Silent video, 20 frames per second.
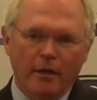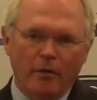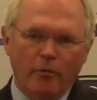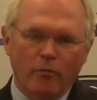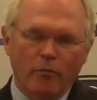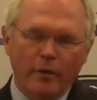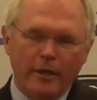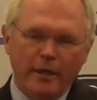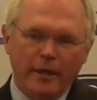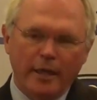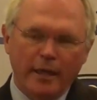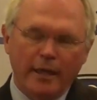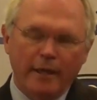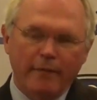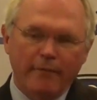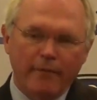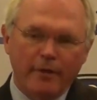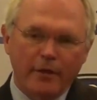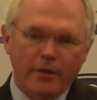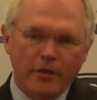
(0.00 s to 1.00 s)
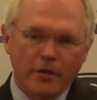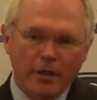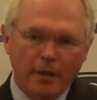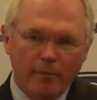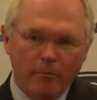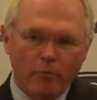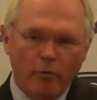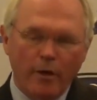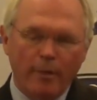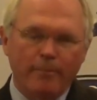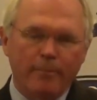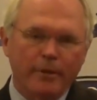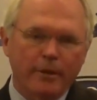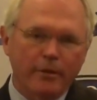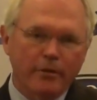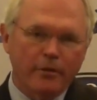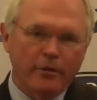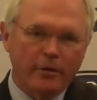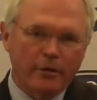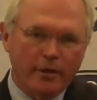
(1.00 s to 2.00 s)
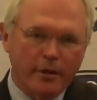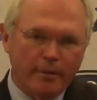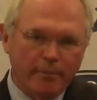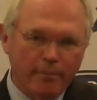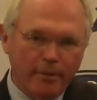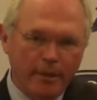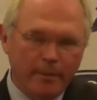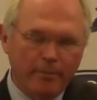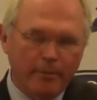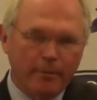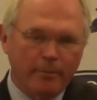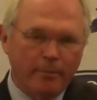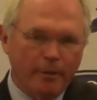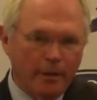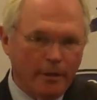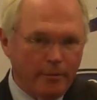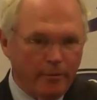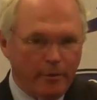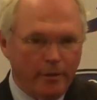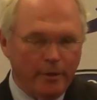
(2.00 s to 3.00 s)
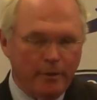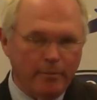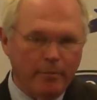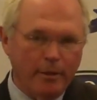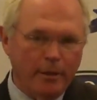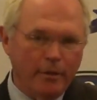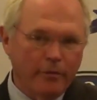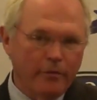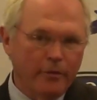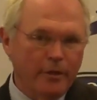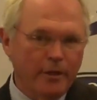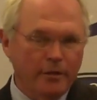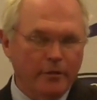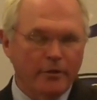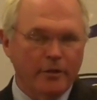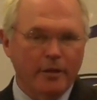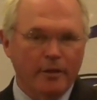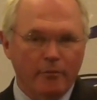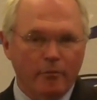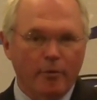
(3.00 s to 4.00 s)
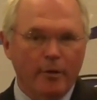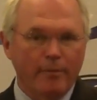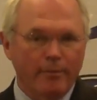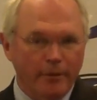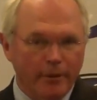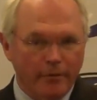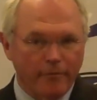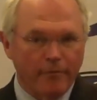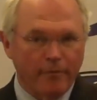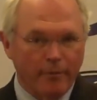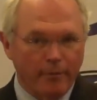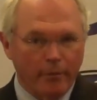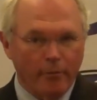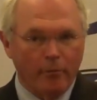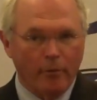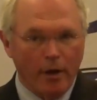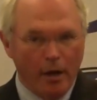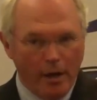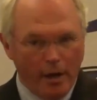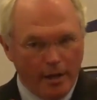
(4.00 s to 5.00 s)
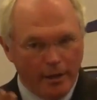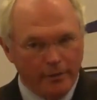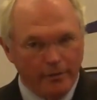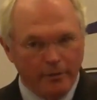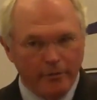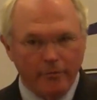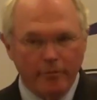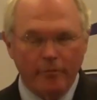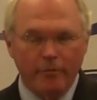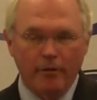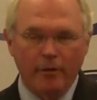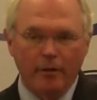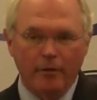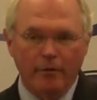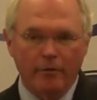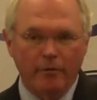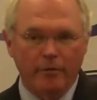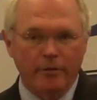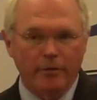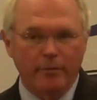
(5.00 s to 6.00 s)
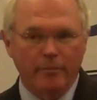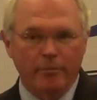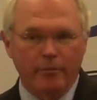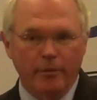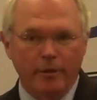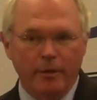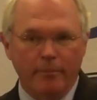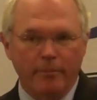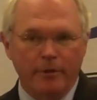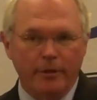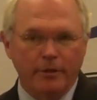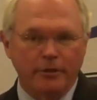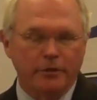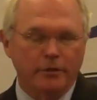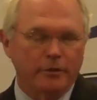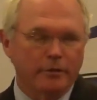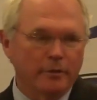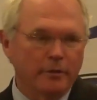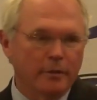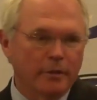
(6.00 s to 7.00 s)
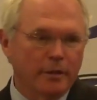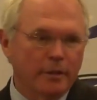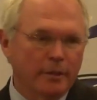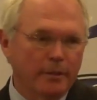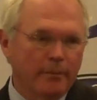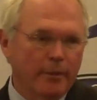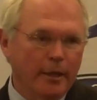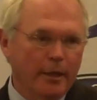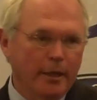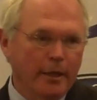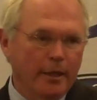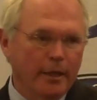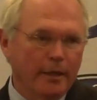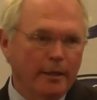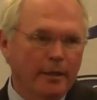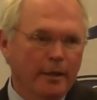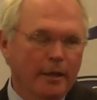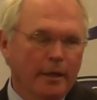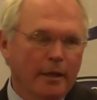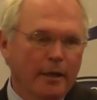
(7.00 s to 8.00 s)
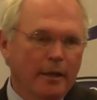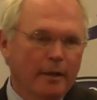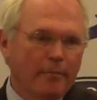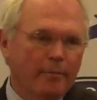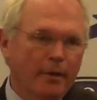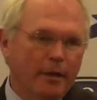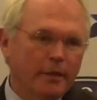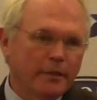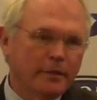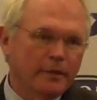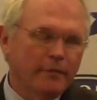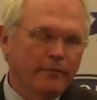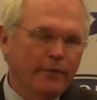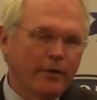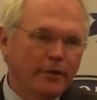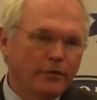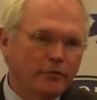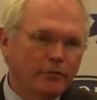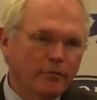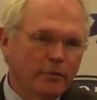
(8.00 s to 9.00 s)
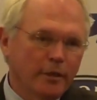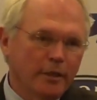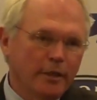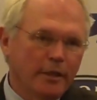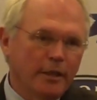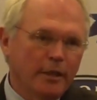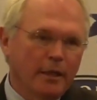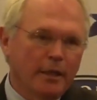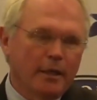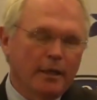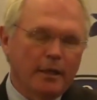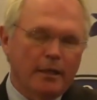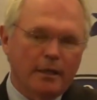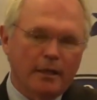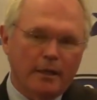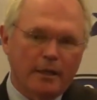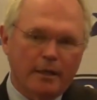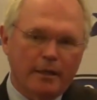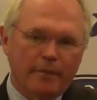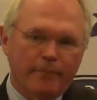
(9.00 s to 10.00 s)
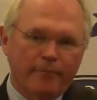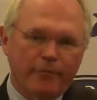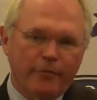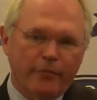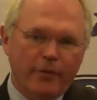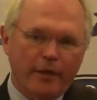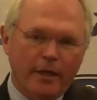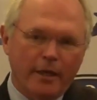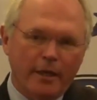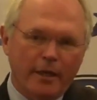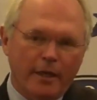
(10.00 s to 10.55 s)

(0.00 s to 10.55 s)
we gave some weapons to some people, and by the way, the Bosnians got weapons from Iran. This was not always a pretty picture, I might add. But eventually, they